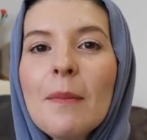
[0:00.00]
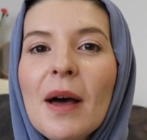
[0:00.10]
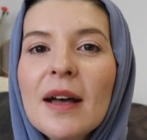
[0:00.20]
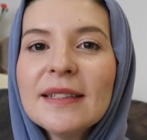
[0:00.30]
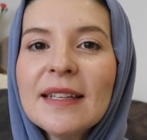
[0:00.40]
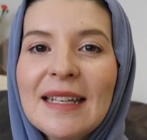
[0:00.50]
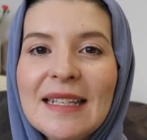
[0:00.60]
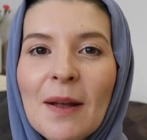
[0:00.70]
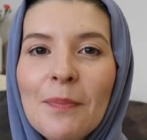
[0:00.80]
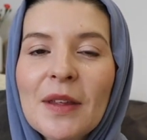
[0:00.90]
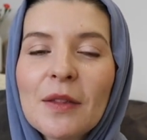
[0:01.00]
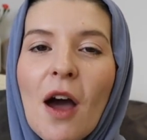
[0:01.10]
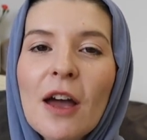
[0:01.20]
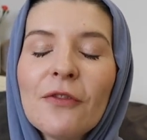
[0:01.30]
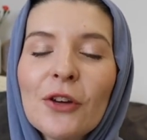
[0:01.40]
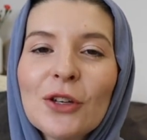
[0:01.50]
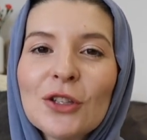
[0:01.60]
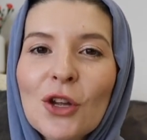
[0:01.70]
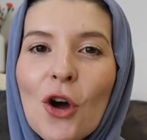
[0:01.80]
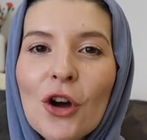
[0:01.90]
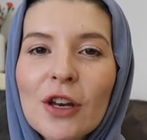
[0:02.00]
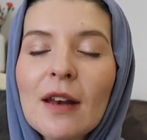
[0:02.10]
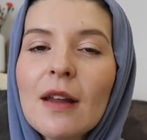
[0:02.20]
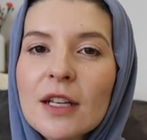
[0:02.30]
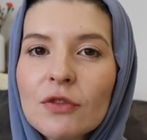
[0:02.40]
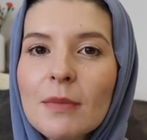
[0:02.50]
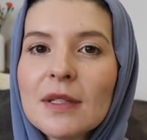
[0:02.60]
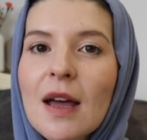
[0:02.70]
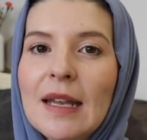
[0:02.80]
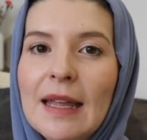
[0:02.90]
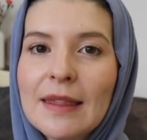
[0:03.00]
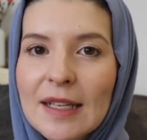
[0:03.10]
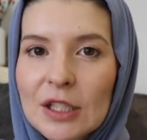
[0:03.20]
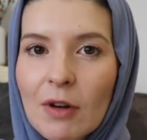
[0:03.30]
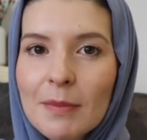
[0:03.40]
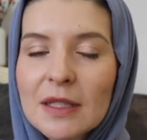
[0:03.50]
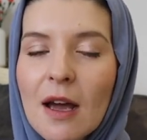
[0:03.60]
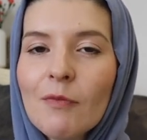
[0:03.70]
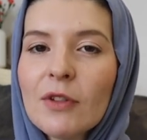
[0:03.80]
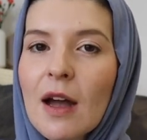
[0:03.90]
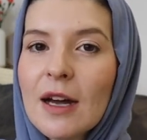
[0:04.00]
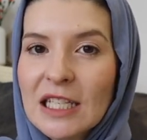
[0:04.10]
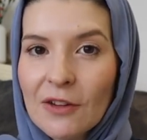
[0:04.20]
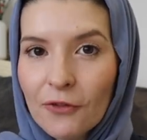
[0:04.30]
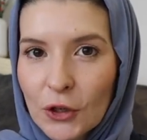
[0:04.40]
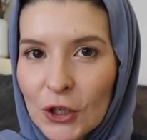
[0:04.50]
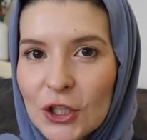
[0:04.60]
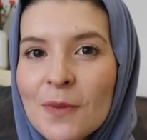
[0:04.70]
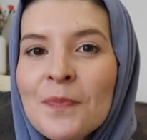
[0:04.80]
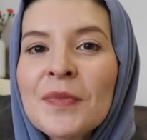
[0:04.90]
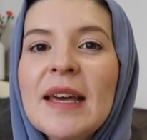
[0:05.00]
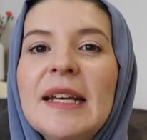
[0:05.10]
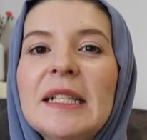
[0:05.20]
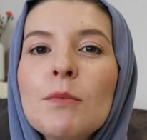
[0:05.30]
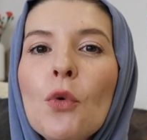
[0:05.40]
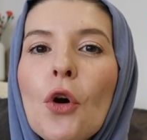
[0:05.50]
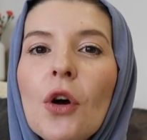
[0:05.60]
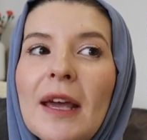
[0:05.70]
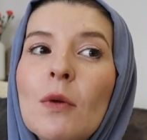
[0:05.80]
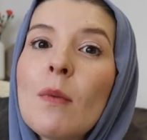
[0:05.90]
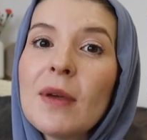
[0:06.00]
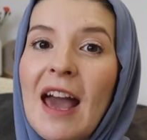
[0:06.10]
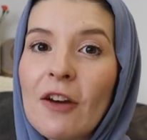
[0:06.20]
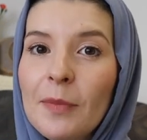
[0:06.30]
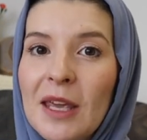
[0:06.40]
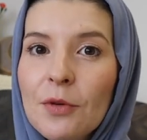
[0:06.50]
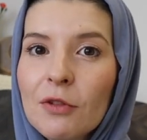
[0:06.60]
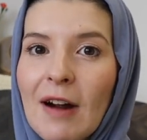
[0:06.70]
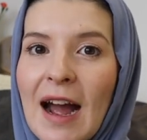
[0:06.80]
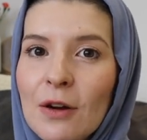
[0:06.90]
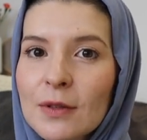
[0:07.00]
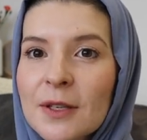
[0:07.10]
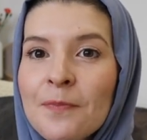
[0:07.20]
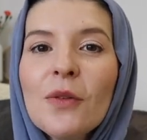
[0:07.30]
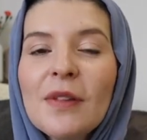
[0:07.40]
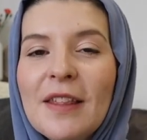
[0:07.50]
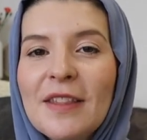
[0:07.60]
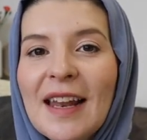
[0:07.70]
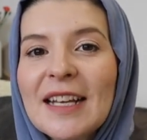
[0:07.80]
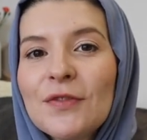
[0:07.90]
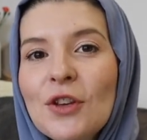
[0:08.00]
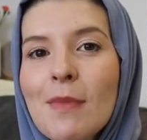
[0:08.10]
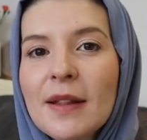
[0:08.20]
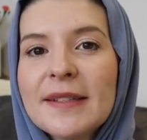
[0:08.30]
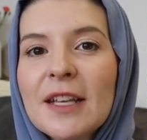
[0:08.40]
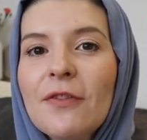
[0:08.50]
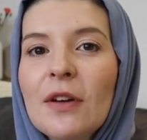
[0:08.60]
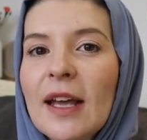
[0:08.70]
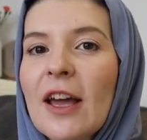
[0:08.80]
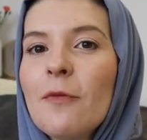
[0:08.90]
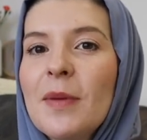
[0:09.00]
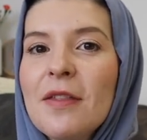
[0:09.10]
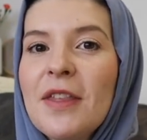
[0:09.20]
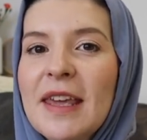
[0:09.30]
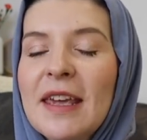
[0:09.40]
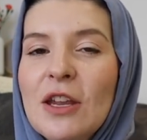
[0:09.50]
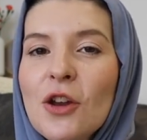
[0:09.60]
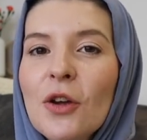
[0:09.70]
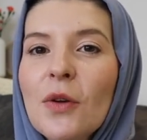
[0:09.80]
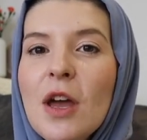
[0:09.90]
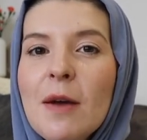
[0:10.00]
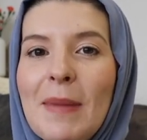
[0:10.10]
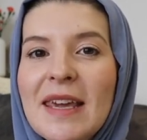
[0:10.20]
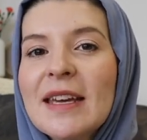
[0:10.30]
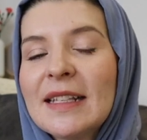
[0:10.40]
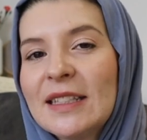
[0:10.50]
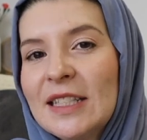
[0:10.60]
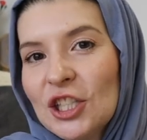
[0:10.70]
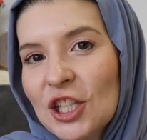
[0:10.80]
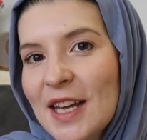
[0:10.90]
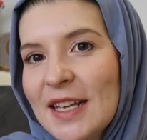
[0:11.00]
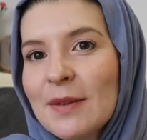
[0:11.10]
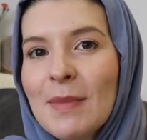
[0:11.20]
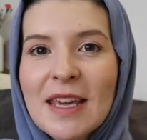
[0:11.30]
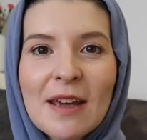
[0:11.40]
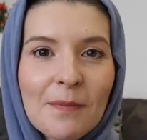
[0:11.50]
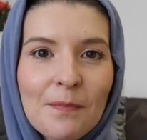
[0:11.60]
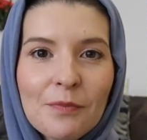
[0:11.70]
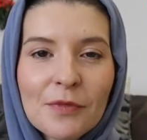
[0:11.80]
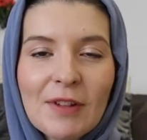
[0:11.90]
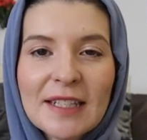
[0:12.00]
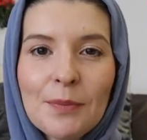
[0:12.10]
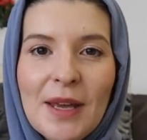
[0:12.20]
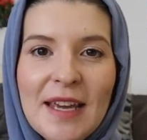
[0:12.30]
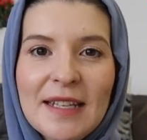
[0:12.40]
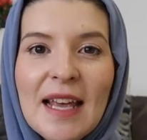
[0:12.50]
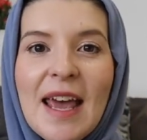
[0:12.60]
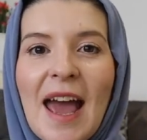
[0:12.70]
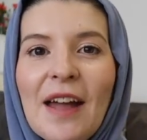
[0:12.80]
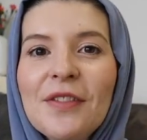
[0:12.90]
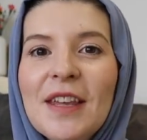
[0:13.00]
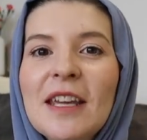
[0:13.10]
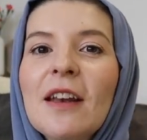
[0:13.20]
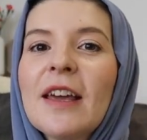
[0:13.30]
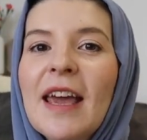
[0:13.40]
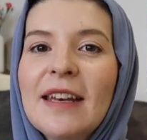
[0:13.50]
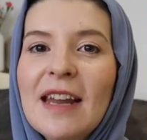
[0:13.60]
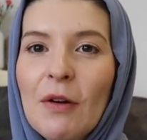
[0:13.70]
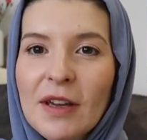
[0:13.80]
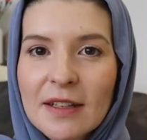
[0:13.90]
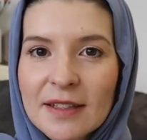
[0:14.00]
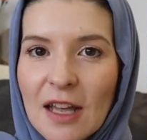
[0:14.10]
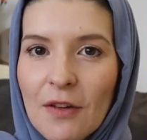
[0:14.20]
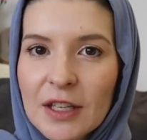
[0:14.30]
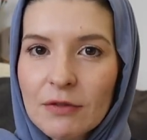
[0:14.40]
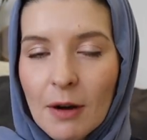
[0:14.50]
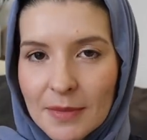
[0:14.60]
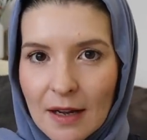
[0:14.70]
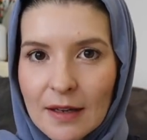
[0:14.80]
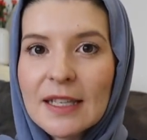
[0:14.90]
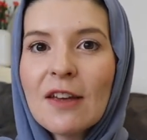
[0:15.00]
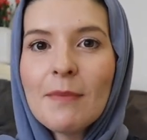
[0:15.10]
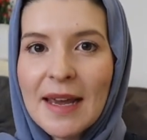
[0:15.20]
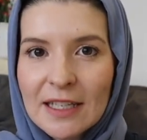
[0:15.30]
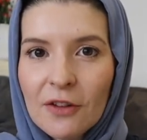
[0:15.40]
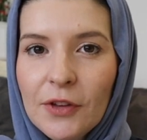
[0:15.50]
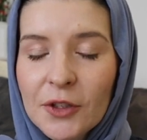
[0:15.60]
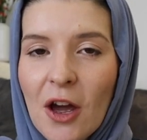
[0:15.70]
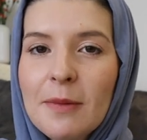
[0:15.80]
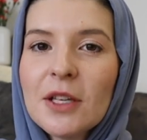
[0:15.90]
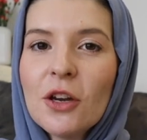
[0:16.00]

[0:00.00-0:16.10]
Personally, something that I focused on last Ramadan and this Ramadan regarding food is more like when we have people round. So the last few months, I feel like I've been thinking, you know, making dishes and making recipes and thinking like, okay, now I can serve this Ramadan because I've made few times.